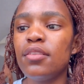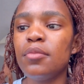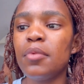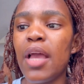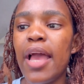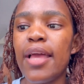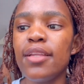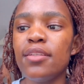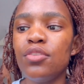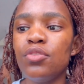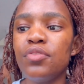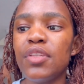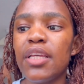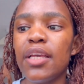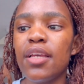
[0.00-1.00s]
and
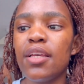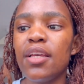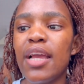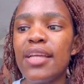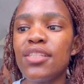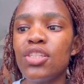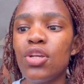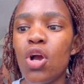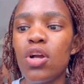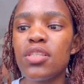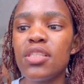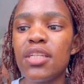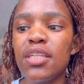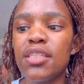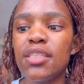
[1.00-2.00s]
UVA
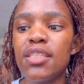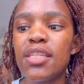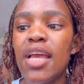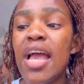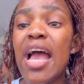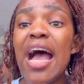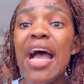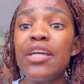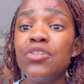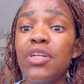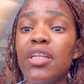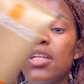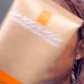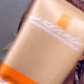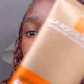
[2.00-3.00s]
antioxidant
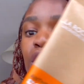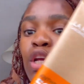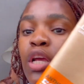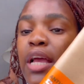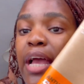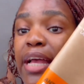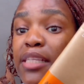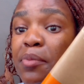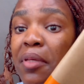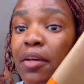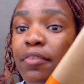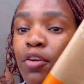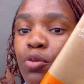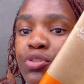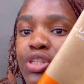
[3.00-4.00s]
hydrating
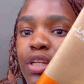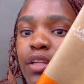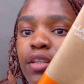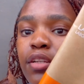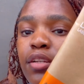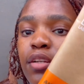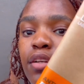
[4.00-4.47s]
SPF lotion.